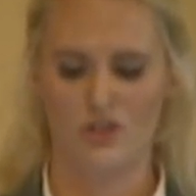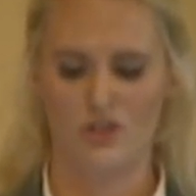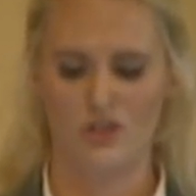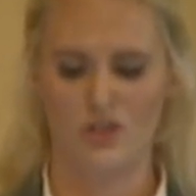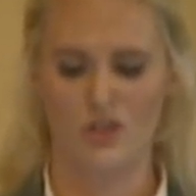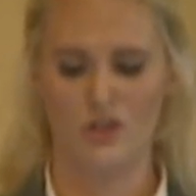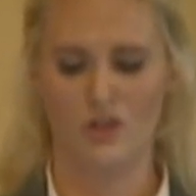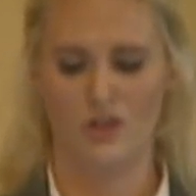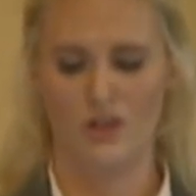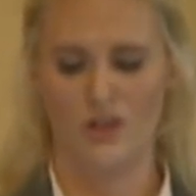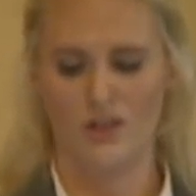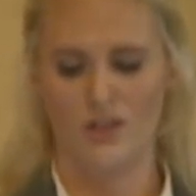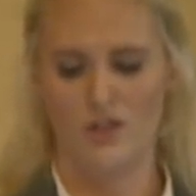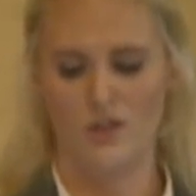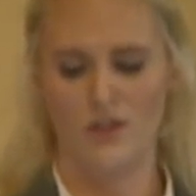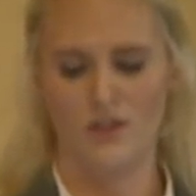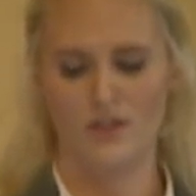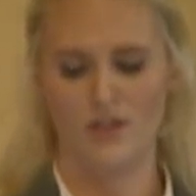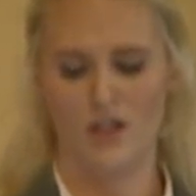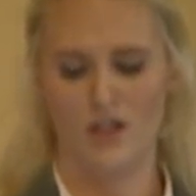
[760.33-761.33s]
to
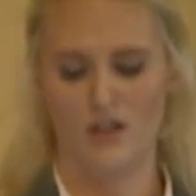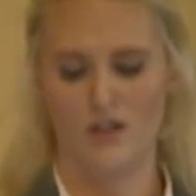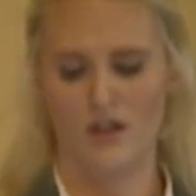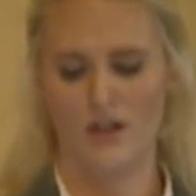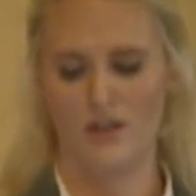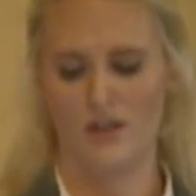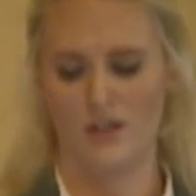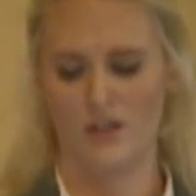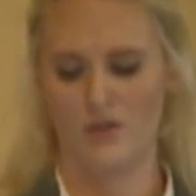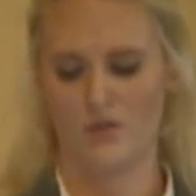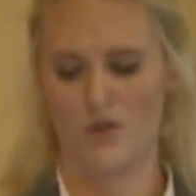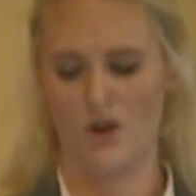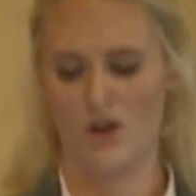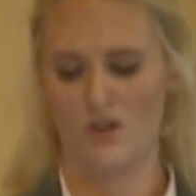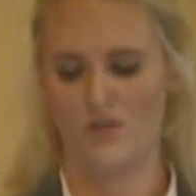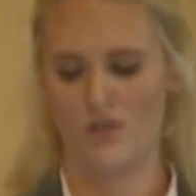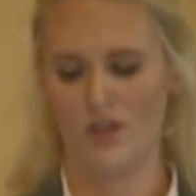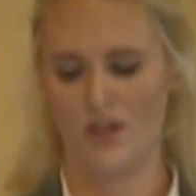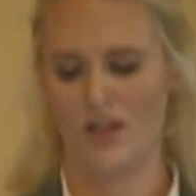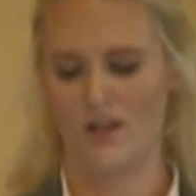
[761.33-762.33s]
exonerate those
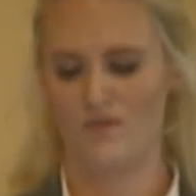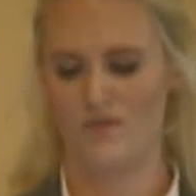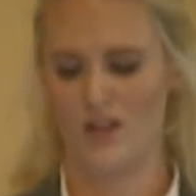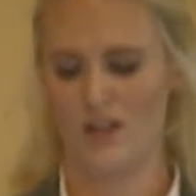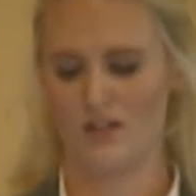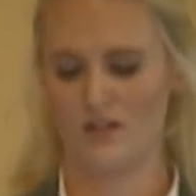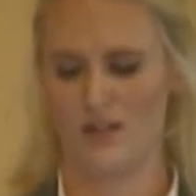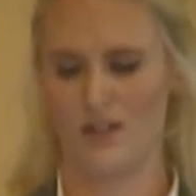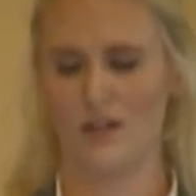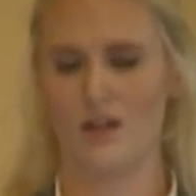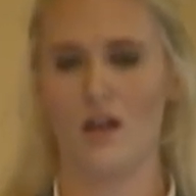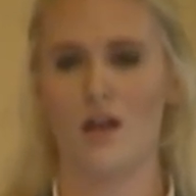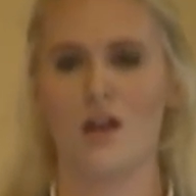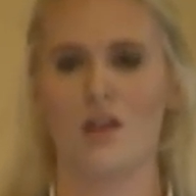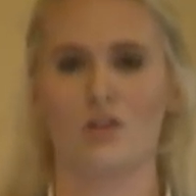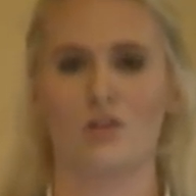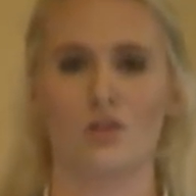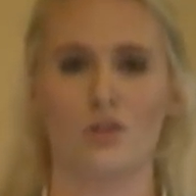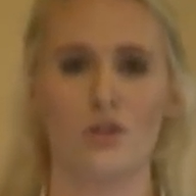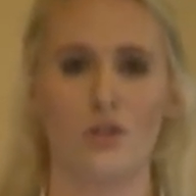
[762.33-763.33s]
wrongfully convicted
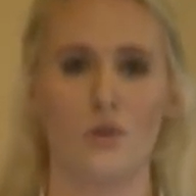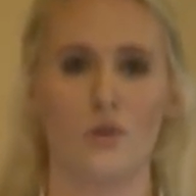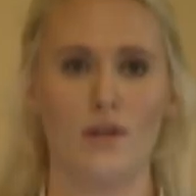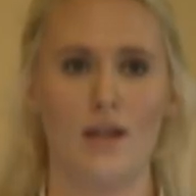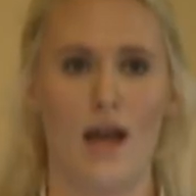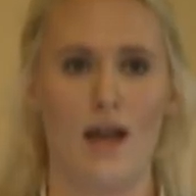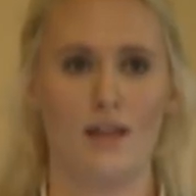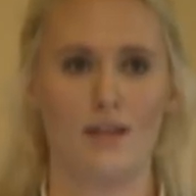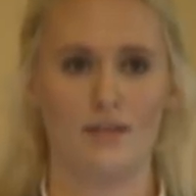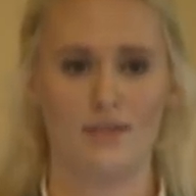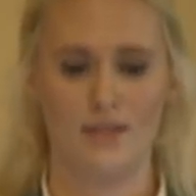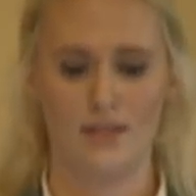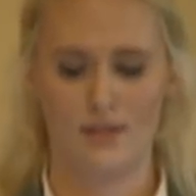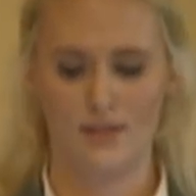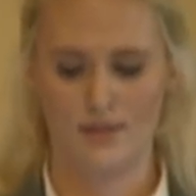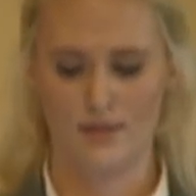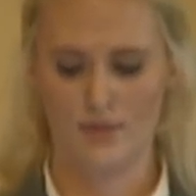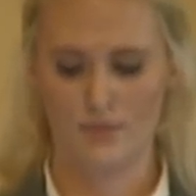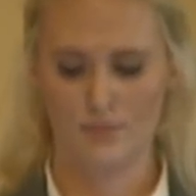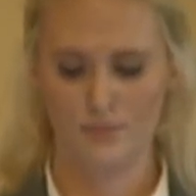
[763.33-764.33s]
through new analyses.